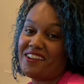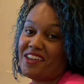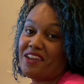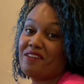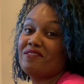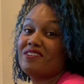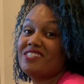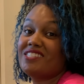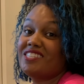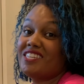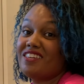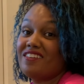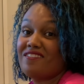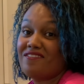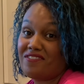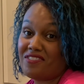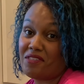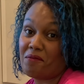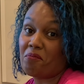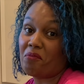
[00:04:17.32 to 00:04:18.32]
can receive
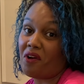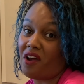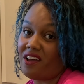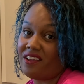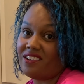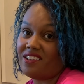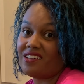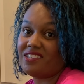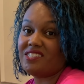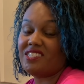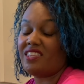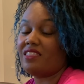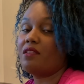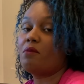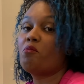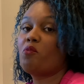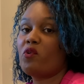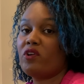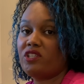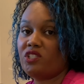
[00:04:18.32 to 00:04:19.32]
the products and the
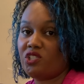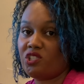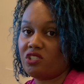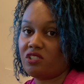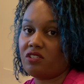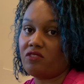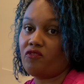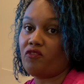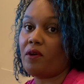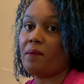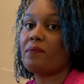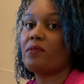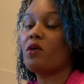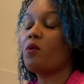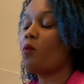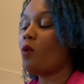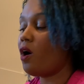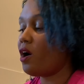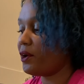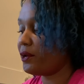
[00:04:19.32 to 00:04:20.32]
moisture from the
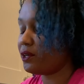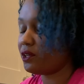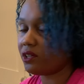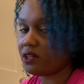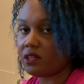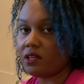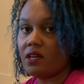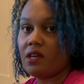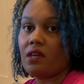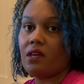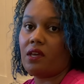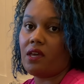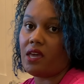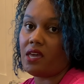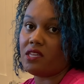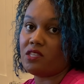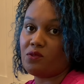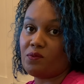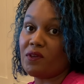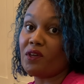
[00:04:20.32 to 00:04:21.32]
water
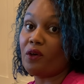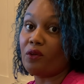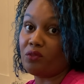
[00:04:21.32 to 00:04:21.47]
as we go